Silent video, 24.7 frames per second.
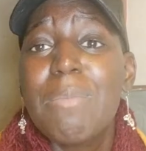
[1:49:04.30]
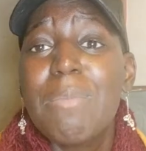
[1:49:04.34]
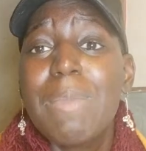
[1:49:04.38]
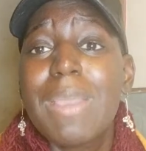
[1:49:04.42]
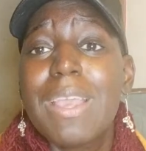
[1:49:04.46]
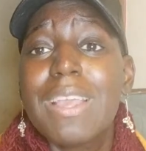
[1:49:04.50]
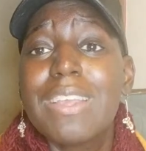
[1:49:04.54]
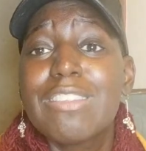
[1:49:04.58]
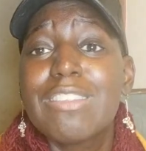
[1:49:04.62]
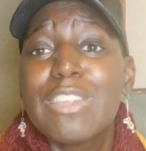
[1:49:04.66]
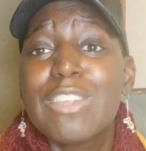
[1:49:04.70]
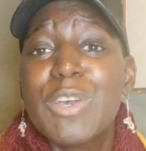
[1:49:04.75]
me
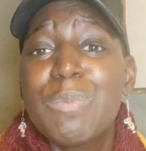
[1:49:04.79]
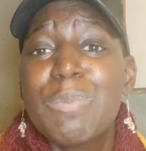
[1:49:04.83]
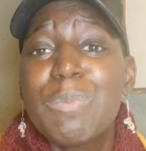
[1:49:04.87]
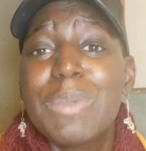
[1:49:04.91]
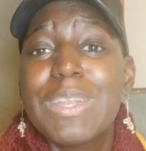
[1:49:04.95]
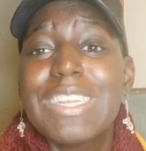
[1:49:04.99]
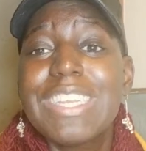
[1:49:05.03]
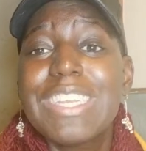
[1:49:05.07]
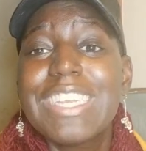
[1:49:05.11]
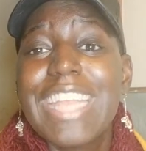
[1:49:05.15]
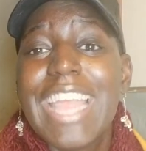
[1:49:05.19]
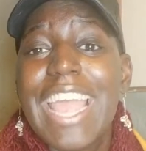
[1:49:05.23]
a super
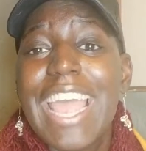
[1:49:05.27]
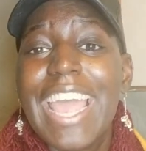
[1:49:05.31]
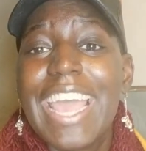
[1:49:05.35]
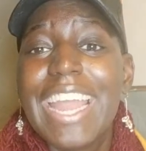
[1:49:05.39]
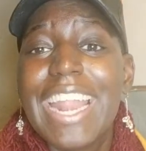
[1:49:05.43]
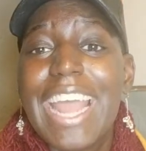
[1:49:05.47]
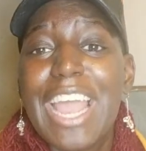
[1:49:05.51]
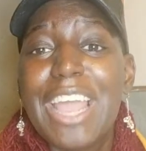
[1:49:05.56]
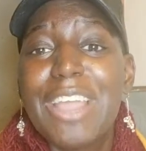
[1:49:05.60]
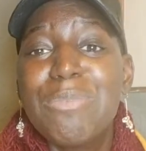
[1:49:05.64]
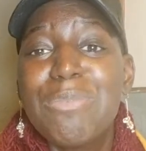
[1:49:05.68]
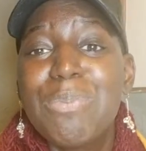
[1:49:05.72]
chat.
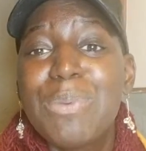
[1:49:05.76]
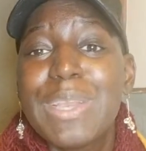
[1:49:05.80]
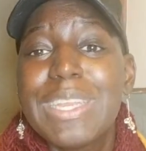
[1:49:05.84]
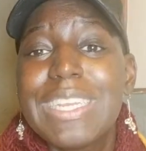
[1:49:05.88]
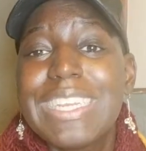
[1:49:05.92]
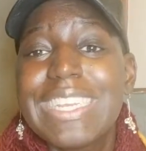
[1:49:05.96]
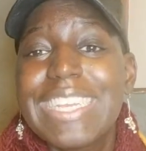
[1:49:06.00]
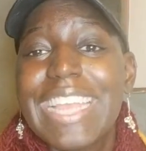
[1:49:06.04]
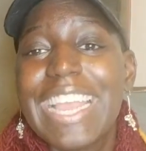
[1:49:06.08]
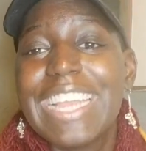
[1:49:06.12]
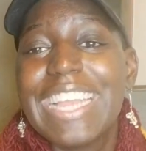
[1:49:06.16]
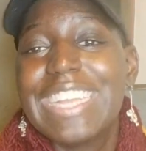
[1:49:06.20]
I
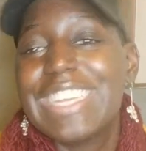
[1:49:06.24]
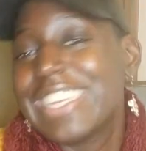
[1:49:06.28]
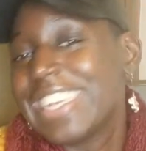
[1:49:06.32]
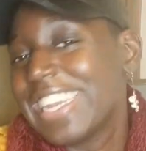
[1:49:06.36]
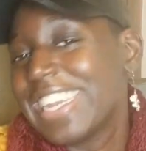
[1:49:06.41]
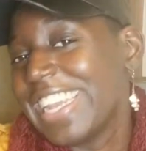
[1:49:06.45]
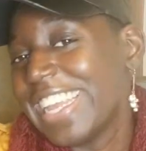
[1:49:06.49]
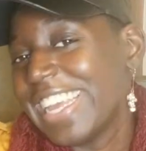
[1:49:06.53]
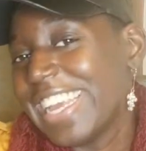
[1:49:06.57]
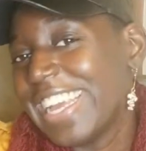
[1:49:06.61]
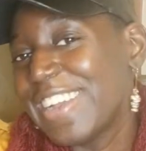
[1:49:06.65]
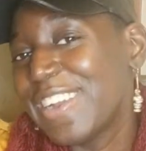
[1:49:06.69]
appreciate you,
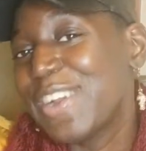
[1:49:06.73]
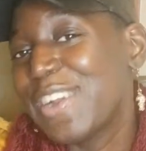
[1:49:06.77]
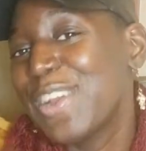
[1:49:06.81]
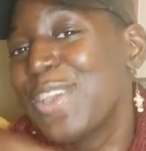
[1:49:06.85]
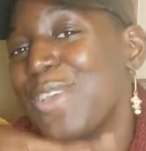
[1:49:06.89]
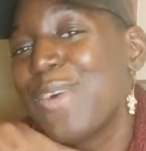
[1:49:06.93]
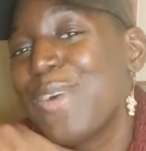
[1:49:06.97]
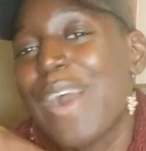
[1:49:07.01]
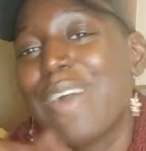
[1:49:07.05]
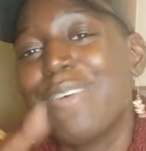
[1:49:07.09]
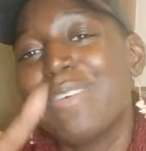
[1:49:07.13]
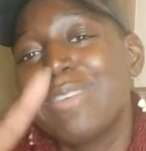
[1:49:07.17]
love. Girl, you
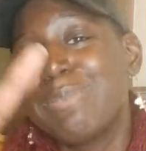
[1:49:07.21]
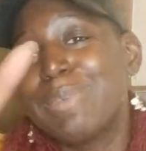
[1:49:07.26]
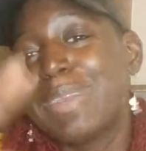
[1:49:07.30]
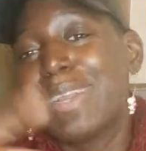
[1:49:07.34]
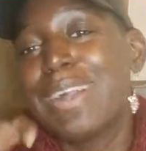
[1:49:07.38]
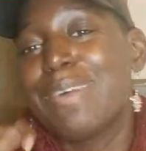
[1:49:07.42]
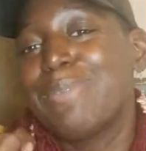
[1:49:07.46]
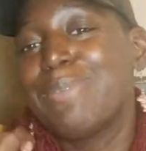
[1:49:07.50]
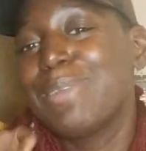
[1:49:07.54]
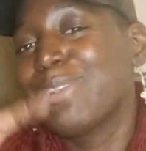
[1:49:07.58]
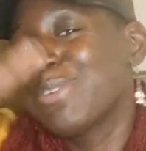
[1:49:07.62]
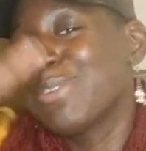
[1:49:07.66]
always be
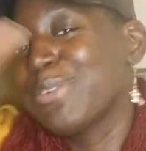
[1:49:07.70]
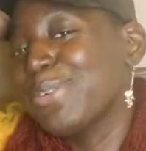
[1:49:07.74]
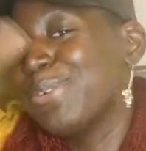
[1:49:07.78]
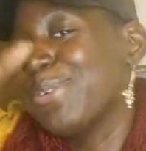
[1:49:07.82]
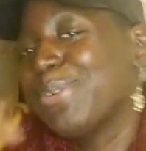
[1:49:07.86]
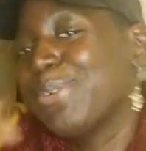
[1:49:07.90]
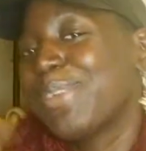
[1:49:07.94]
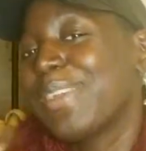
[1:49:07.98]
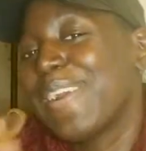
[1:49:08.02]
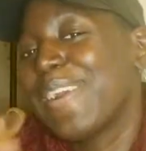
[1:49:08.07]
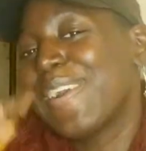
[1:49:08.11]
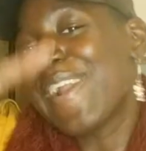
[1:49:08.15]
coming
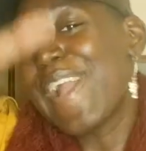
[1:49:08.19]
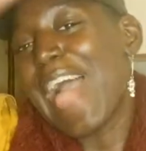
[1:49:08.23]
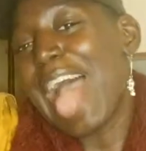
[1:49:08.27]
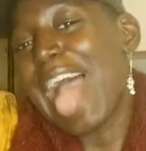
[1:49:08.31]
through, girl.